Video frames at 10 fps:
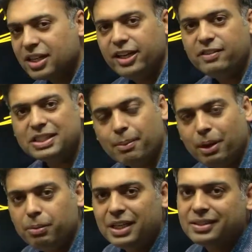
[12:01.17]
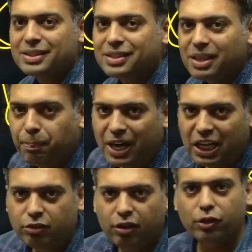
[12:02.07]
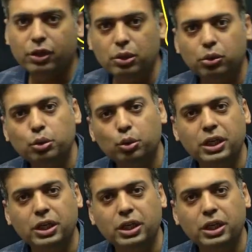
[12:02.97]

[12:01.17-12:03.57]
Study visa may be just a pathway for you to